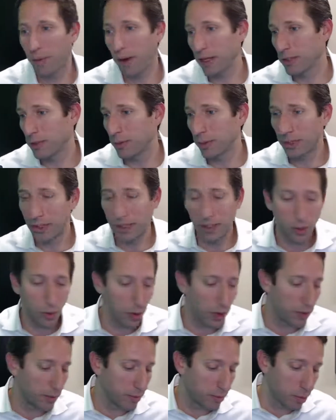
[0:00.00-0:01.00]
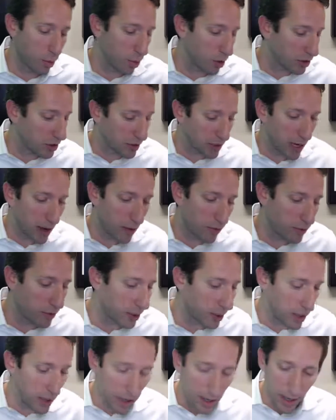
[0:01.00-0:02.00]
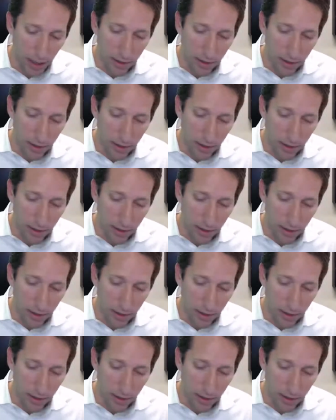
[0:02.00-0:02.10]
possibly doing more stuff to